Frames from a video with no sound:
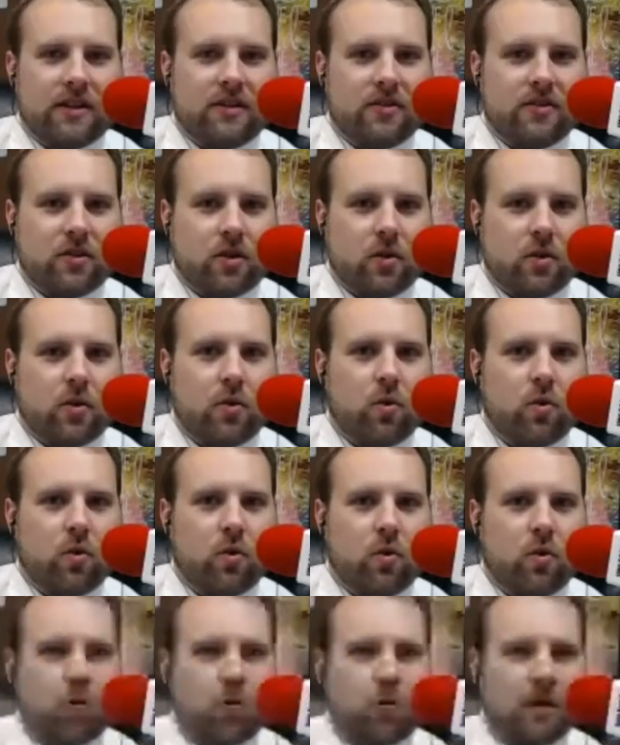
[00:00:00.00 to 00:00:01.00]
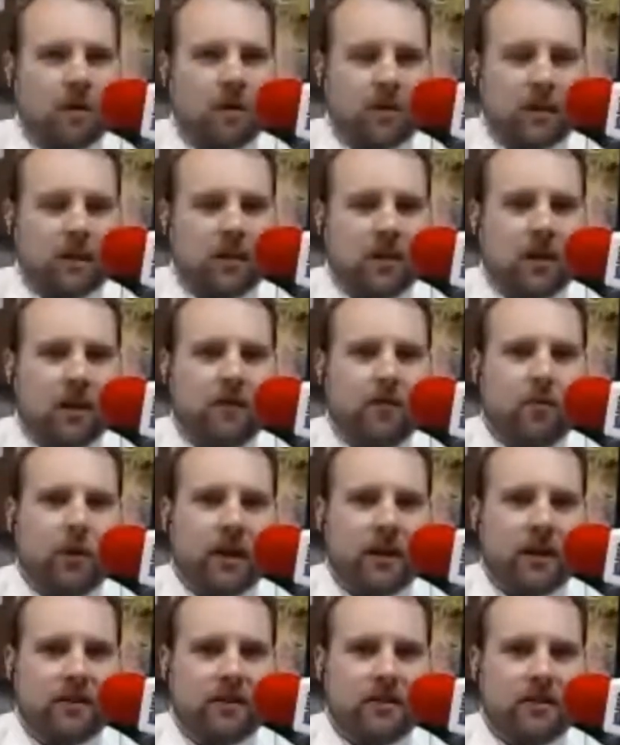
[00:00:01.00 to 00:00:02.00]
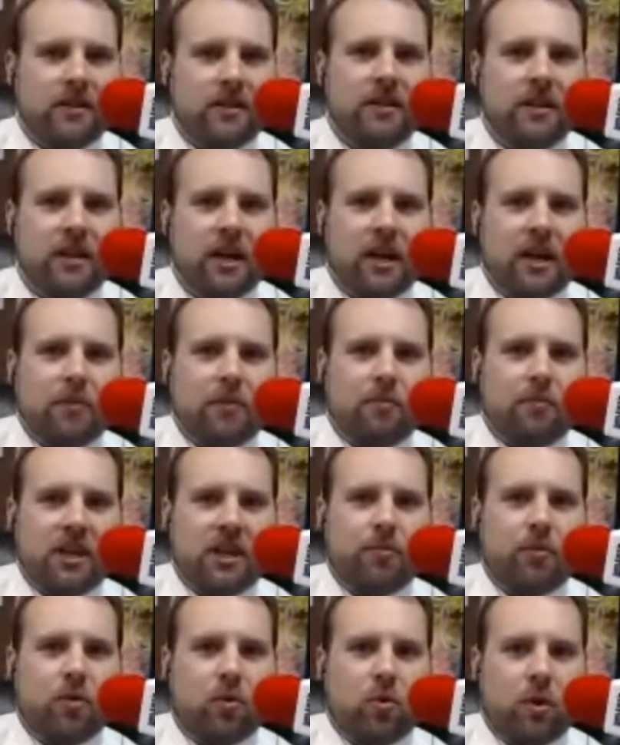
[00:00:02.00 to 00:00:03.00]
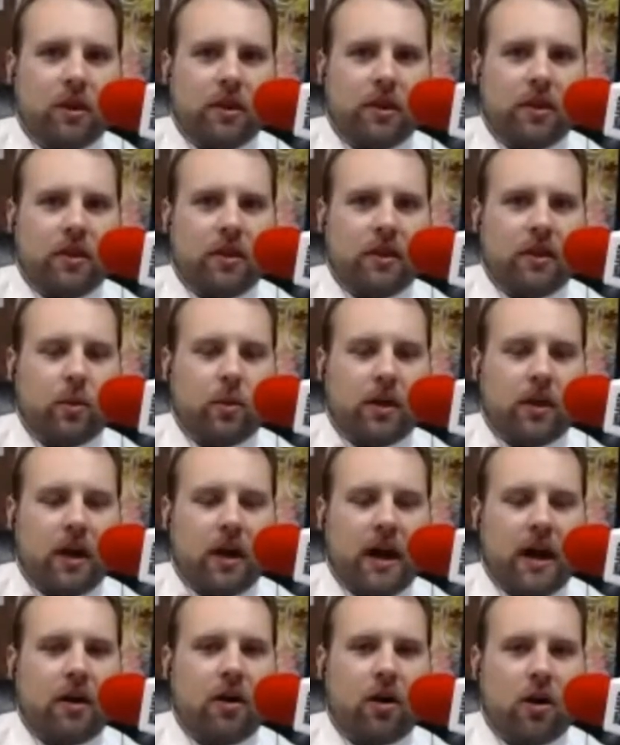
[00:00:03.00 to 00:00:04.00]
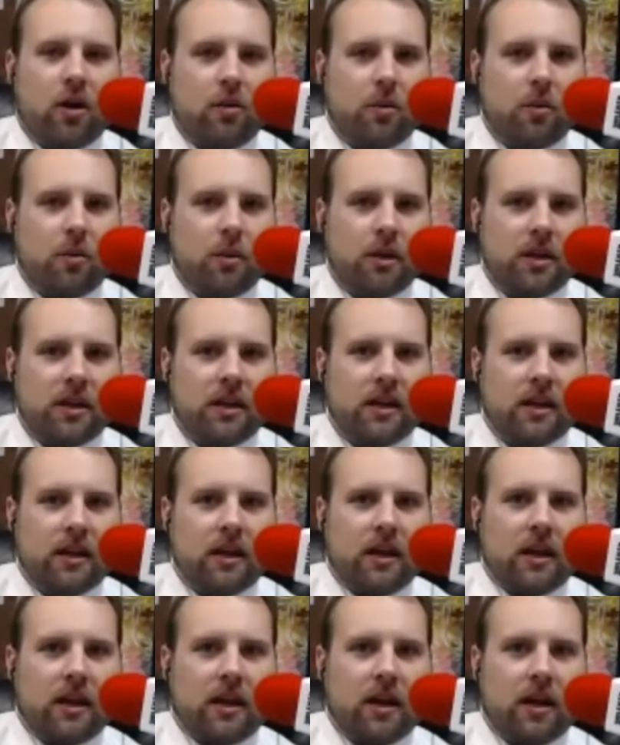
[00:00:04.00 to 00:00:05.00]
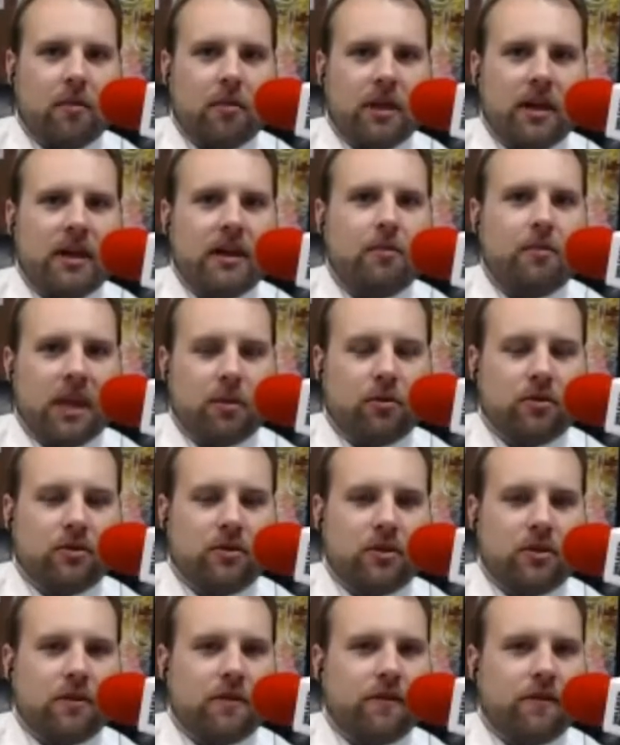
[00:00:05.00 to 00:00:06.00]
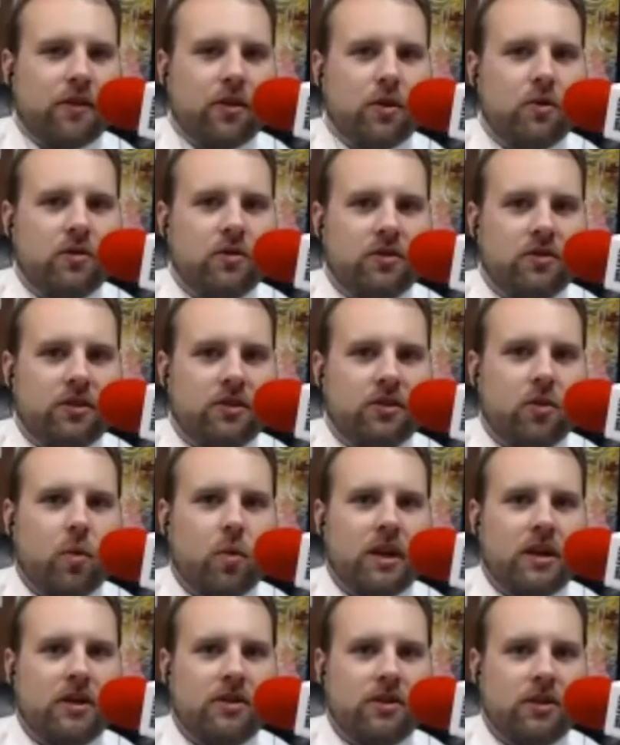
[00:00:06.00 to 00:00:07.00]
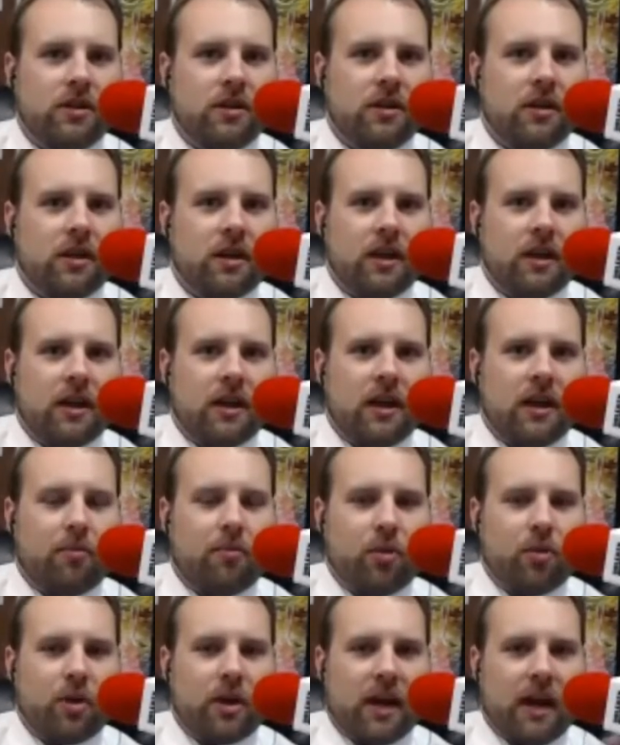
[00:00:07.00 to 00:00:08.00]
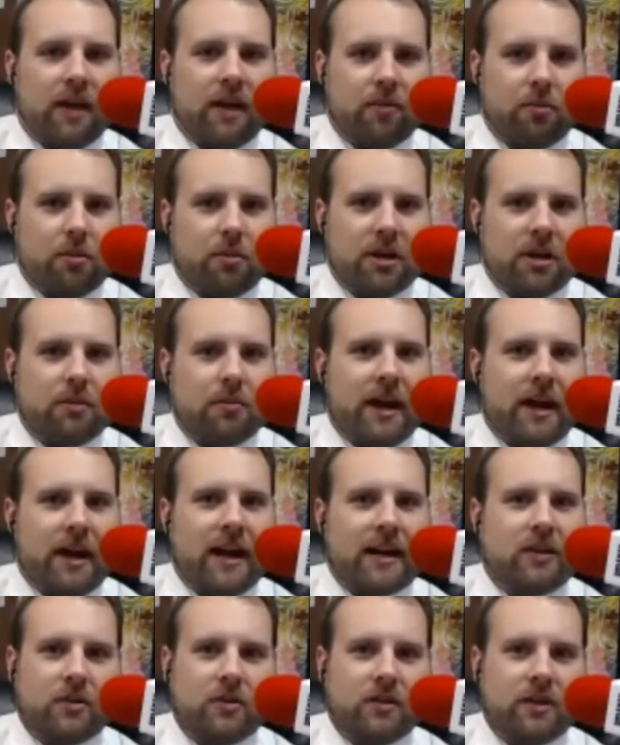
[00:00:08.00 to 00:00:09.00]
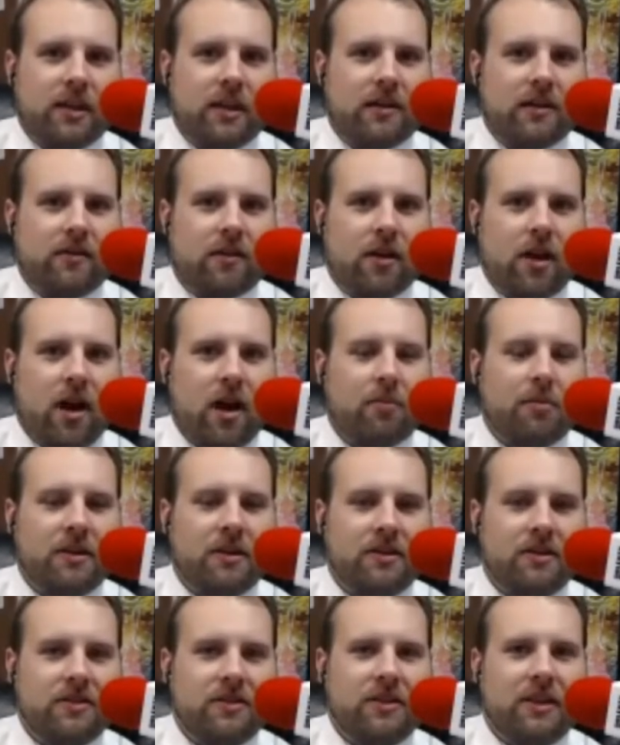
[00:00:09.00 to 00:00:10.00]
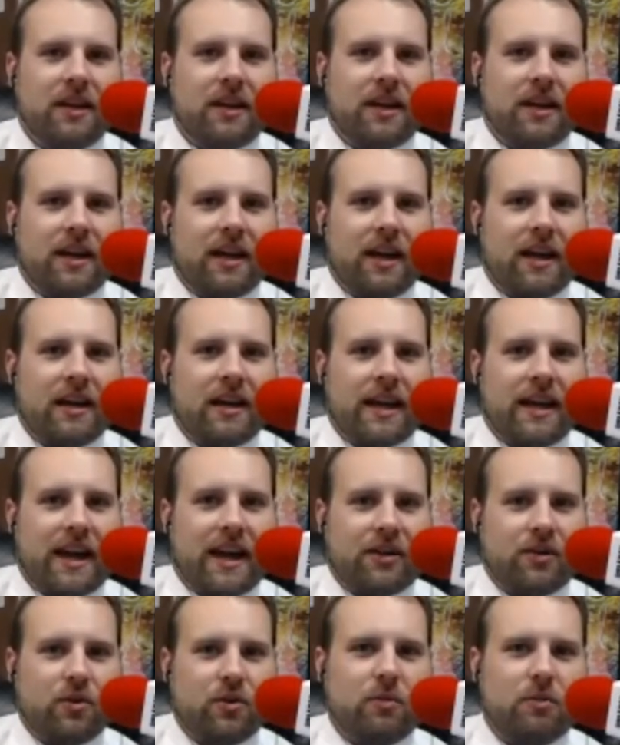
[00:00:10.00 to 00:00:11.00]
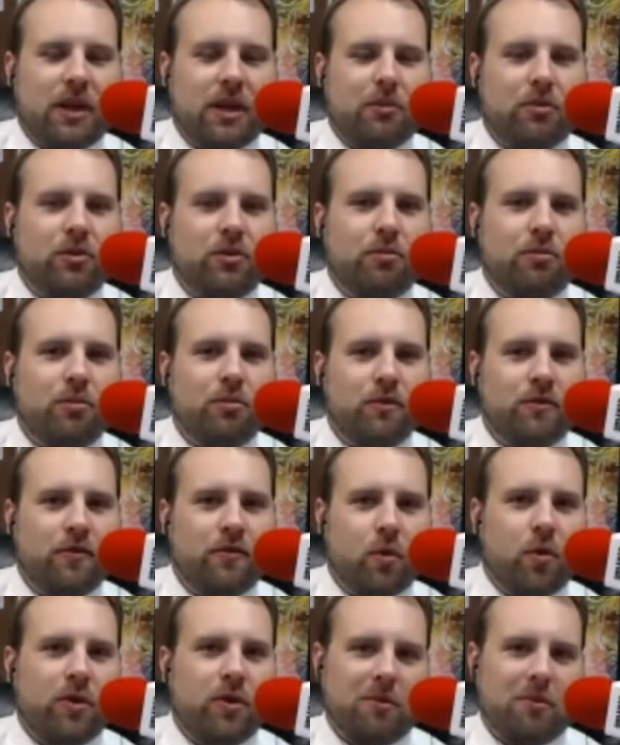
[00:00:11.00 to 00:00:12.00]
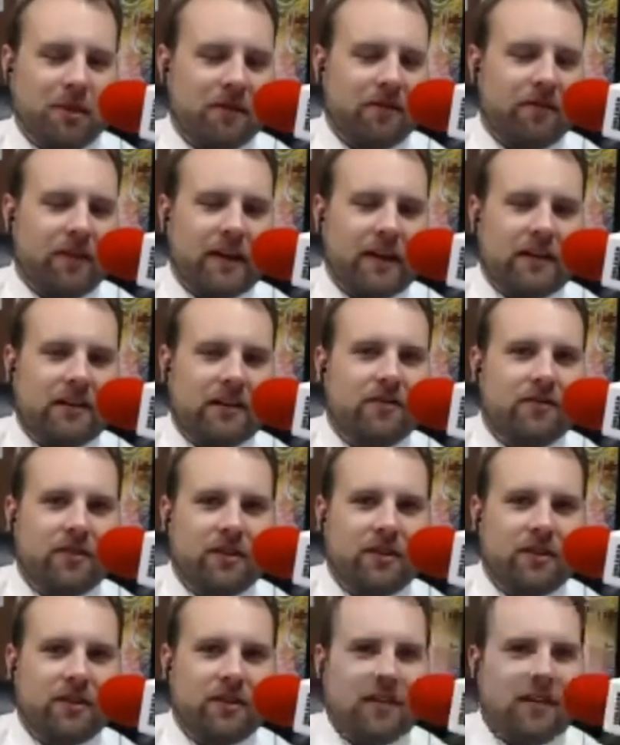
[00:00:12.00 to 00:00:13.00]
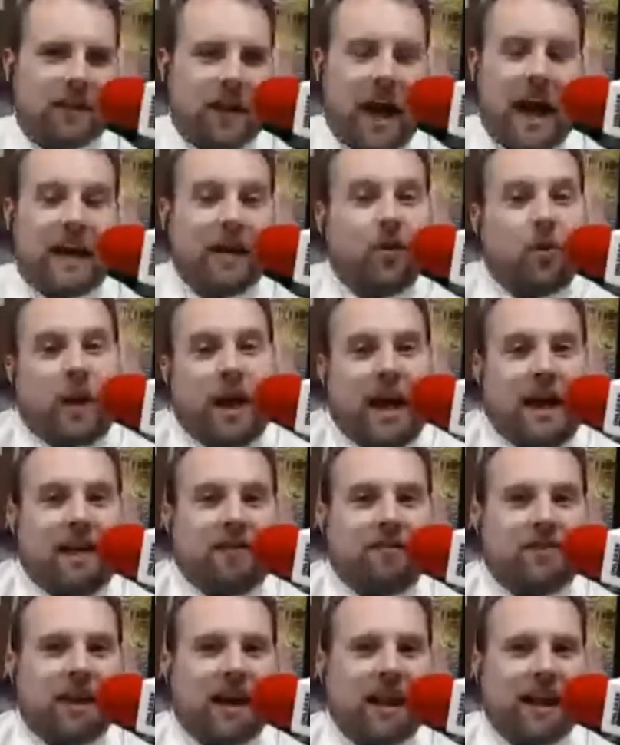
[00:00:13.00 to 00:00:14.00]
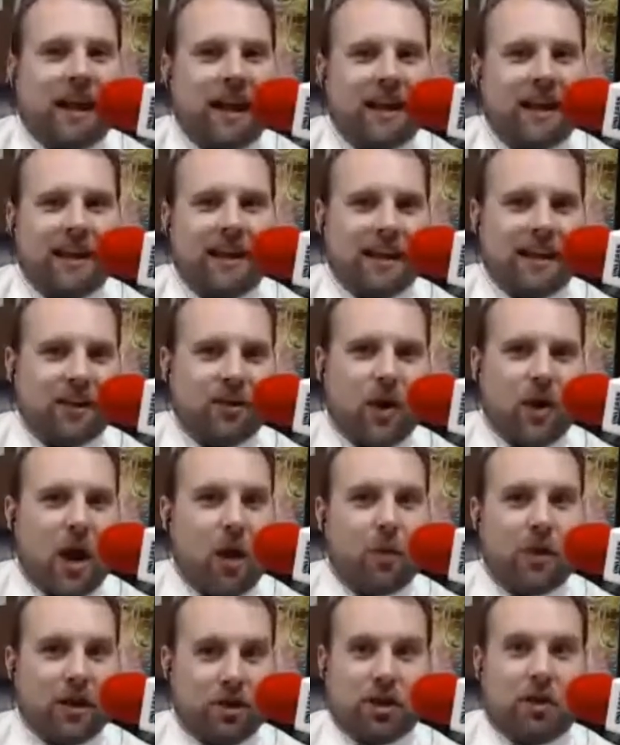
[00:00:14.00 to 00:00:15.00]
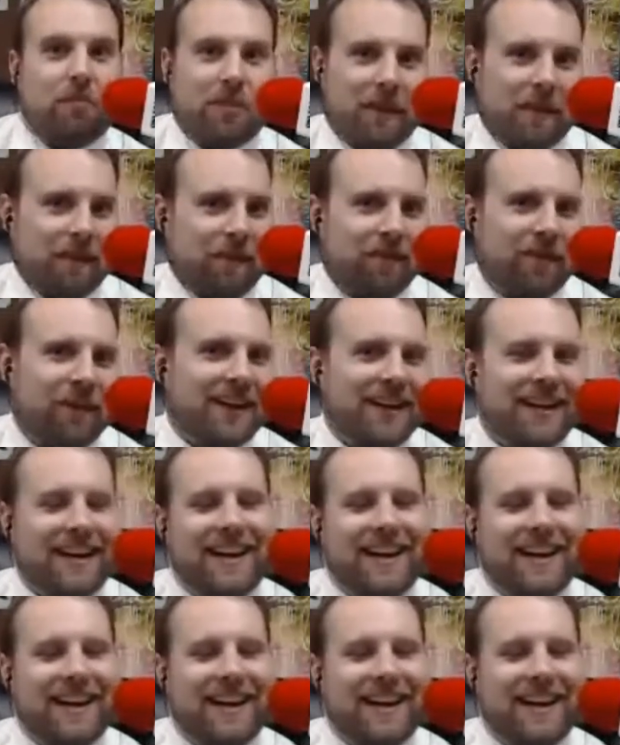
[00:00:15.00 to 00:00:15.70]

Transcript: is so cool because I love when I see people with high harmony come in and be able to diffuse a situation and bring everybody back to a state of calmness and actually be able to move forward and be effective. And I don't have that. I want to jump in the fight